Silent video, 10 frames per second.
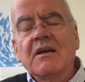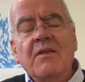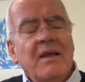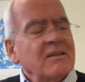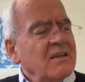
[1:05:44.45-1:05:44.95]
Now,
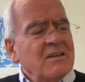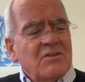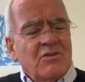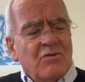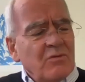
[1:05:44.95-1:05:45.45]
that is
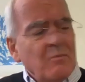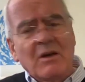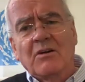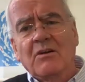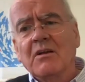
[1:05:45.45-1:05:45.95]

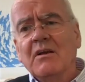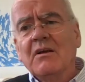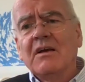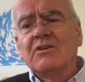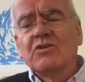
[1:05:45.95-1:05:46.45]
criminal.
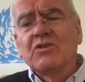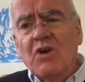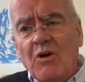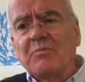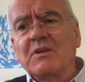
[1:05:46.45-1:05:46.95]
It should
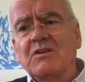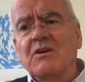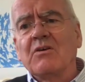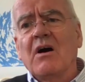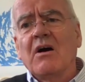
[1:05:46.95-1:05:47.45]
not be
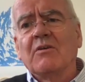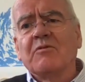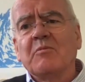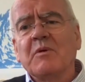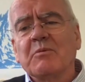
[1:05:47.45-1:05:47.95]
so hard
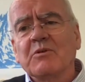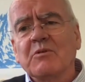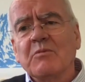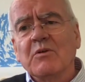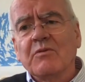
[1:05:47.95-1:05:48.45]
for people to
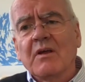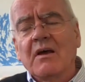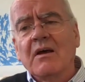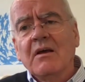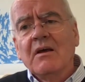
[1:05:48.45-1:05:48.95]
move
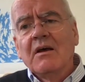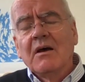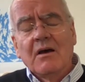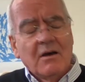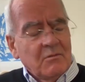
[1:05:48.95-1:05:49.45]
their
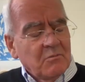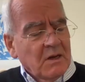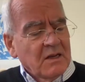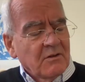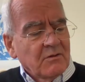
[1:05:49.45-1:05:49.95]

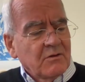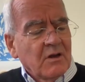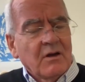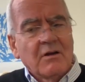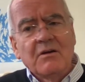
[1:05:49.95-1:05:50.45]
money
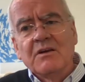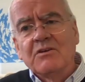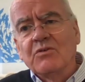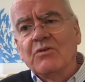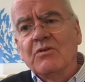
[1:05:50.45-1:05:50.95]

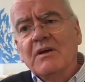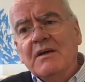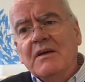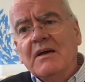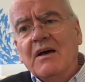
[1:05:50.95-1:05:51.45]
into
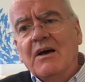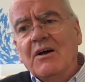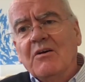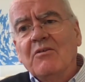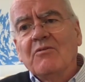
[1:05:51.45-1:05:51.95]

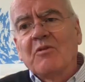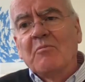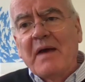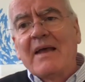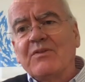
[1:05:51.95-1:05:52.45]
from
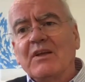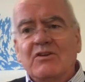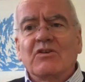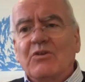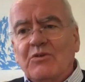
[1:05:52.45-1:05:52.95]
bad things
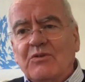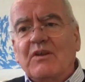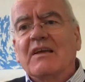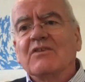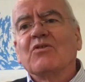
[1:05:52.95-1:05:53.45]
to good
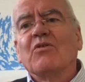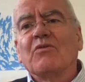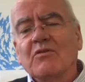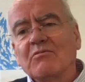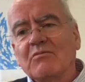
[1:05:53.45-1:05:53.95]
things, or
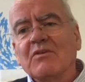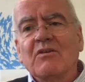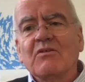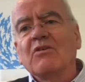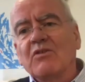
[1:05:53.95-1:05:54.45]
from
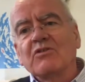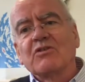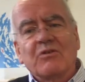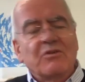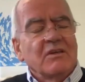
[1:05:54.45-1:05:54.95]
not
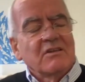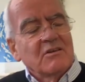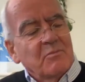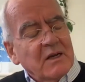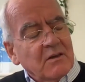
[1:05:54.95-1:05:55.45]
so good things
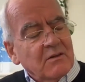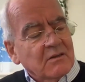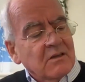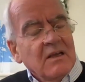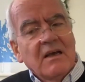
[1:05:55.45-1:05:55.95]
into better
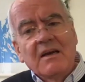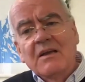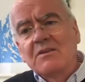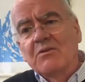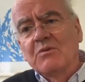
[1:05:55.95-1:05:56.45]
things. And I
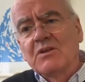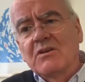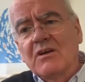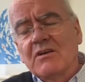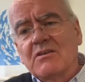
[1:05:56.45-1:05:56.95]
think Richard
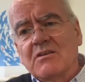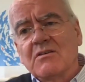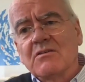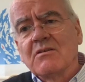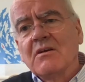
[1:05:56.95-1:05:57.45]

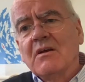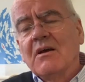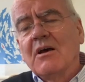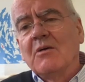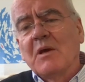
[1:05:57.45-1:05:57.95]
Curtis's
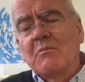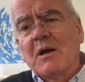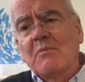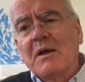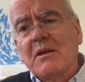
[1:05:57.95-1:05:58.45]
Make
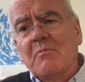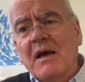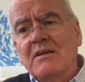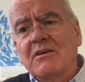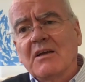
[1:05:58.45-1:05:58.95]
My Money
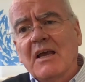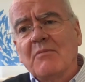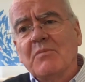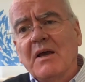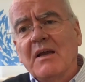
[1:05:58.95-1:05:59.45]
Matter
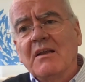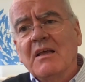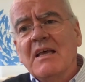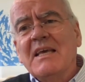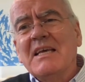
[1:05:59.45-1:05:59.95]
campaign
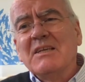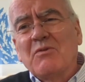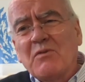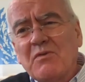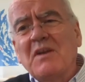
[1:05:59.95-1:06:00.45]
is
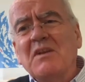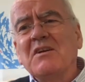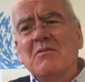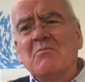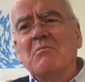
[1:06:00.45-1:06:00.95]

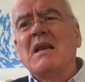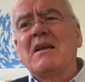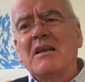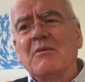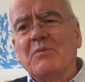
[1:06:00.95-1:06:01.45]

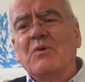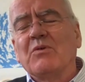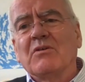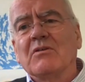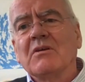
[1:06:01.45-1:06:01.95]
fundamentally
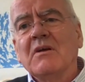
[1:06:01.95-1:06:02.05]
important.